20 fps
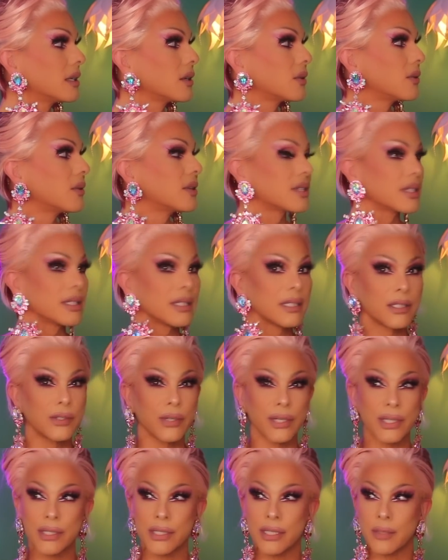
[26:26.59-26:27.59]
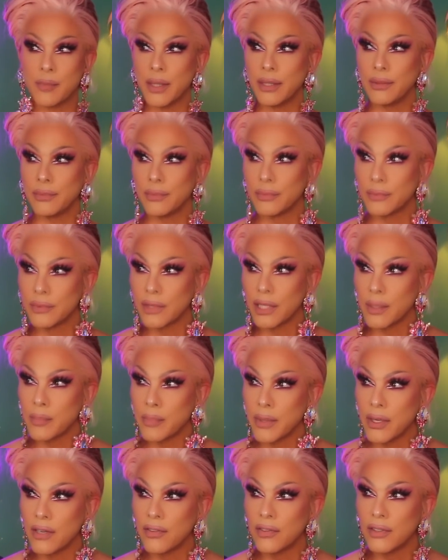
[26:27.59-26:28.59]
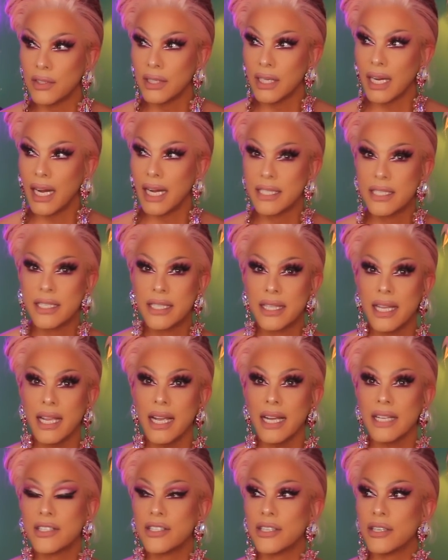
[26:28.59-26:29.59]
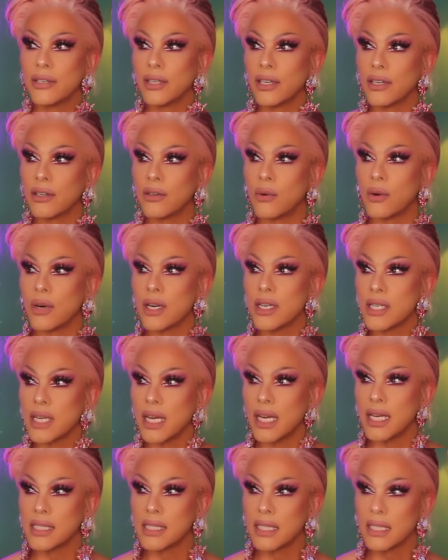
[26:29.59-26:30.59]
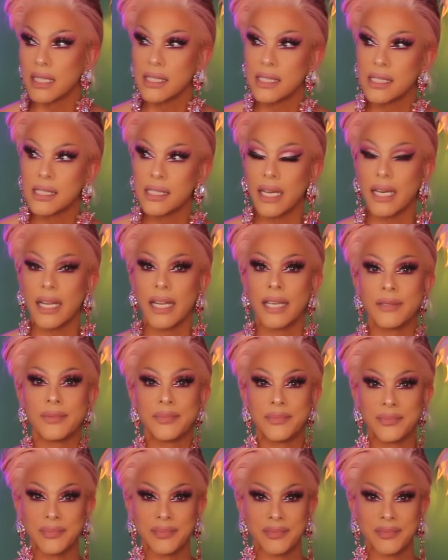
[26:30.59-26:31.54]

Do I look gorgeous? Do I look stupid? Do I look beautiful? I think I do look gorgeous. I look stunning.